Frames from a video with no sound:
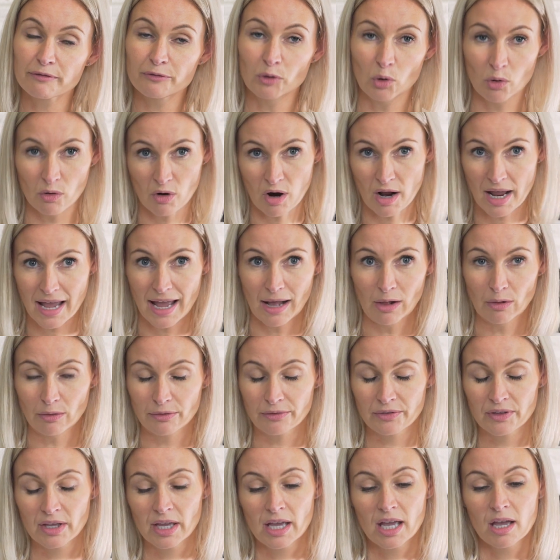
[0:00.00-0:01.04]
for our
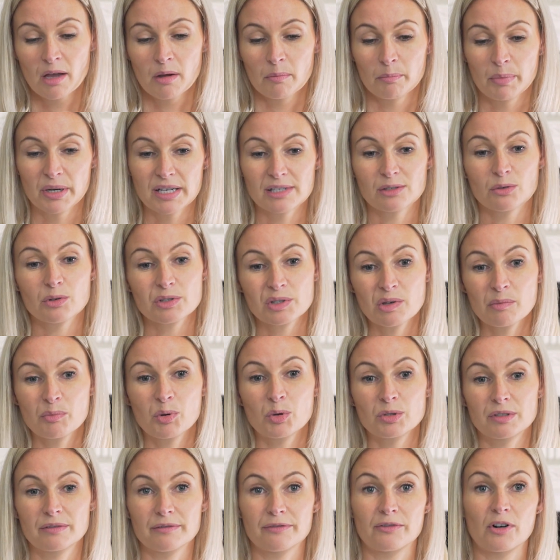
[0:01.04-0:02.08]
health, but it's also
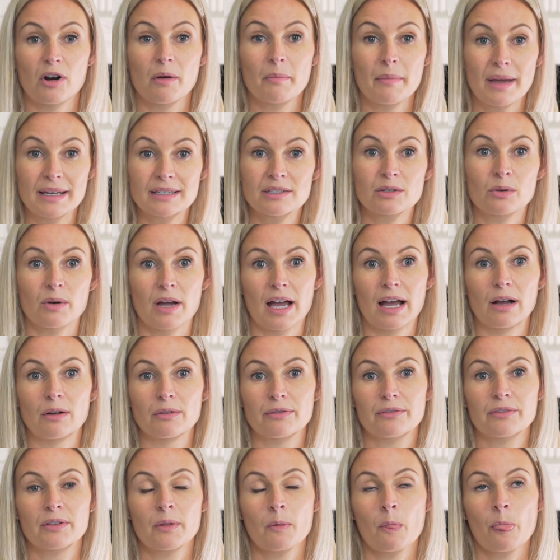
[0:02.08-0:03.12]
important for our mental
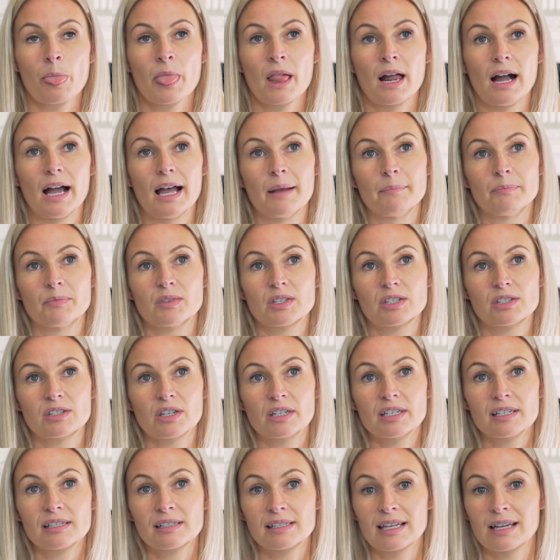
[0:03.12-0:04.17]
health.
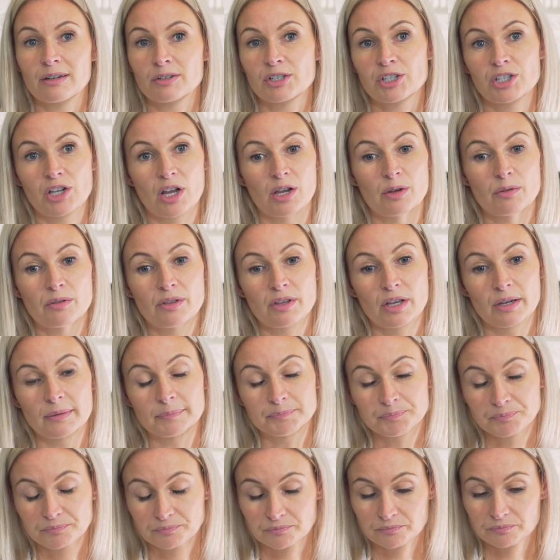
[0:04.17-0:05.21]
Studies now show
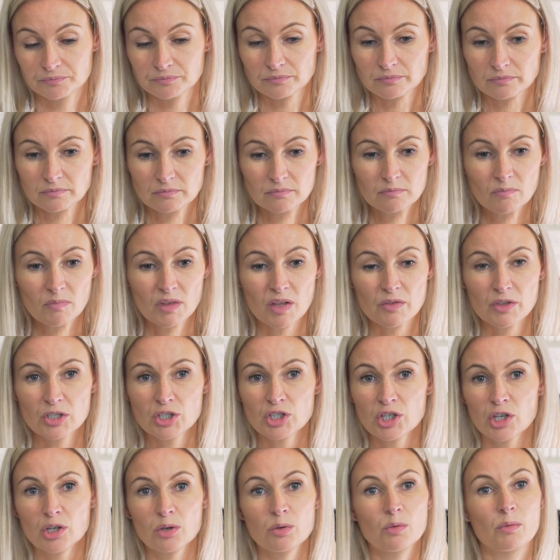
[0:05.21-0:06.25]
that
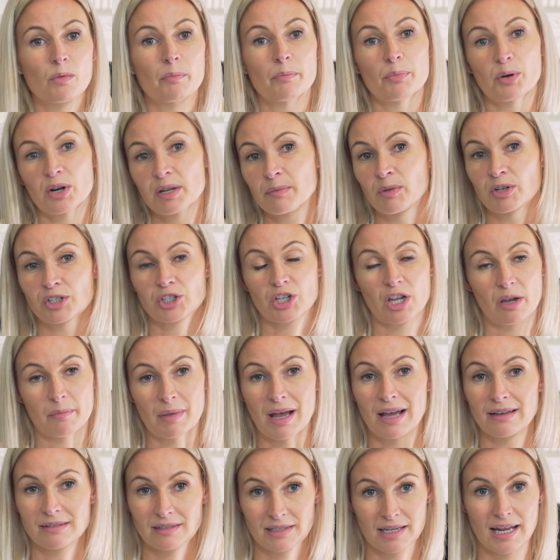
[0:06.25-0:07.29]
the two pretty much
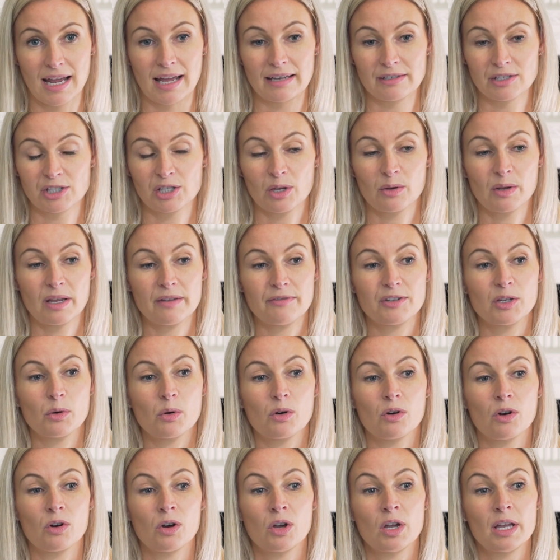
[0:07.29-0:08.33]
come hand in hand. So if
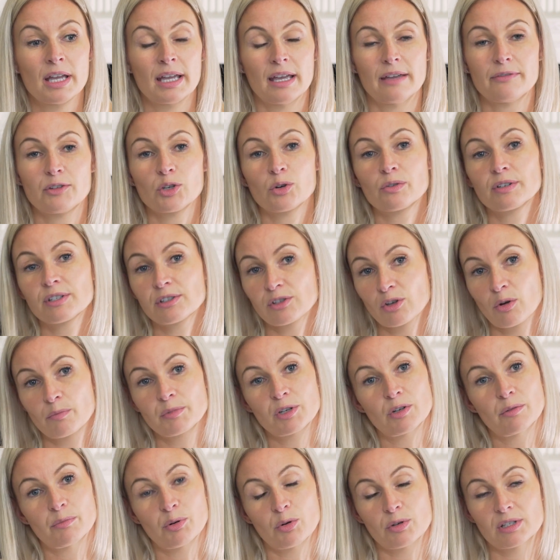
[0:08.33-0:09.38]
your
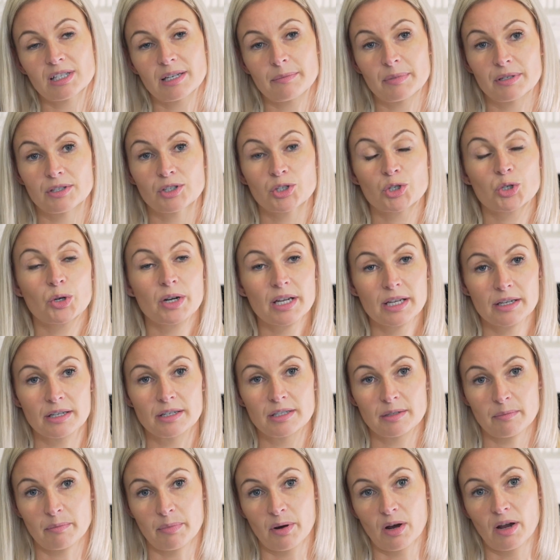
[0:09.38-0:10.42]
insomnia and poor sleep is
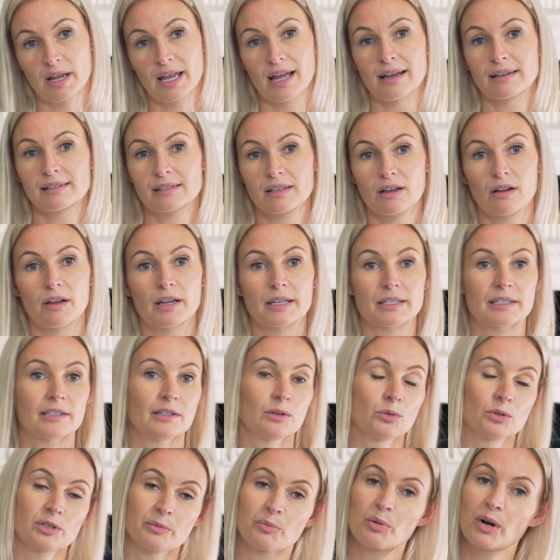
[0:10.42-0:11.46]
triggered by
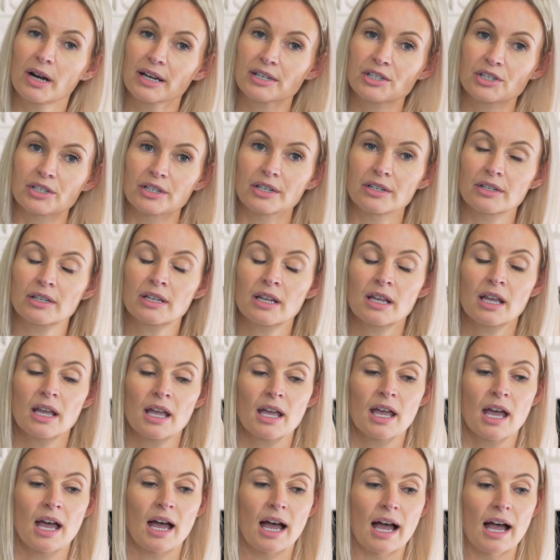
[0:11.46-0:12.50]
anxiety or depression,
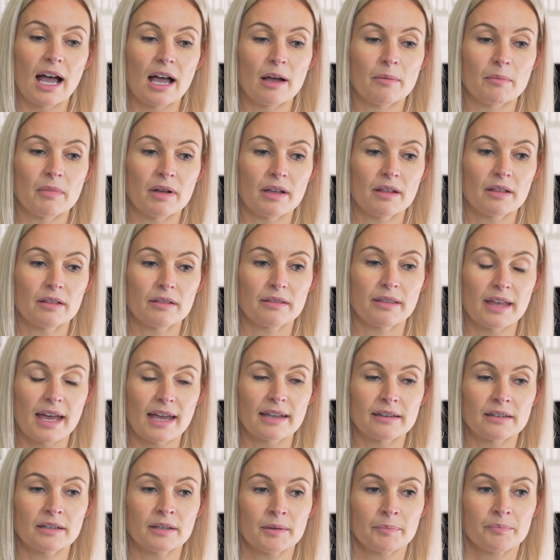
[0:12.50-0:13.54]

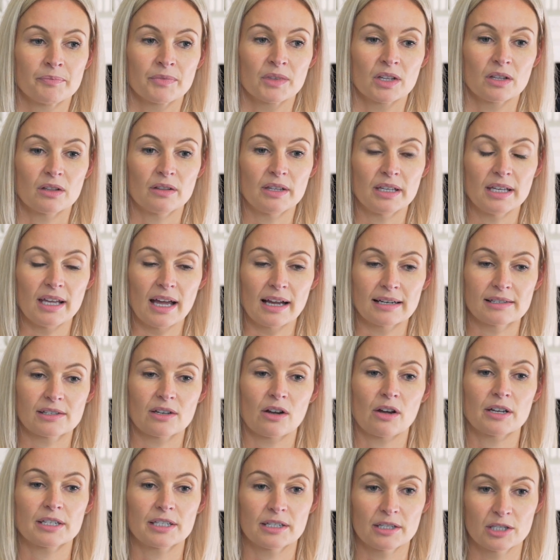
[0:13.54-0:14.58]
then the
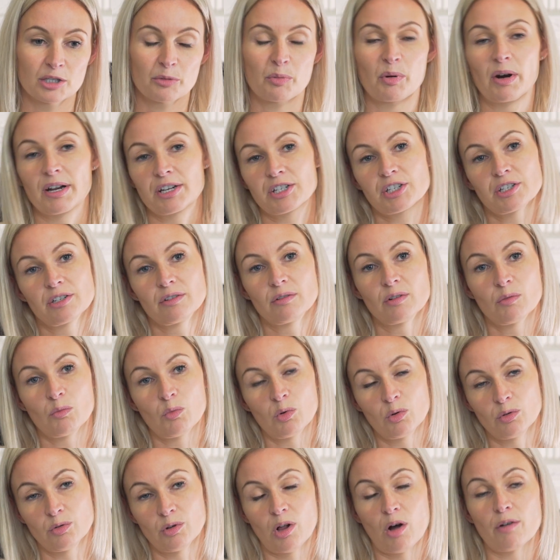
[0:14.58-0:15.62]
anxiety and
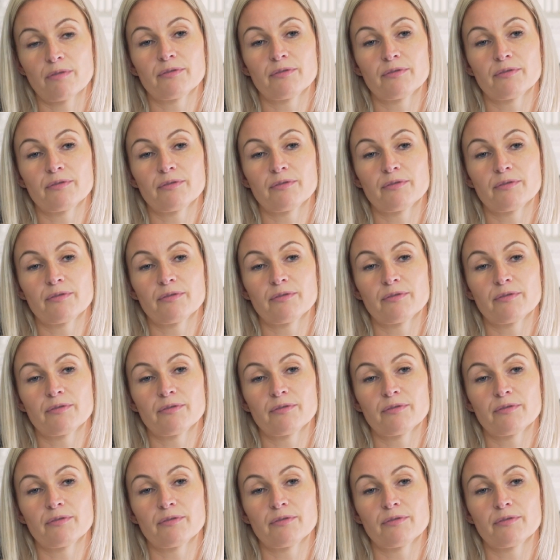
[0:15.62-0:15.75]
depression will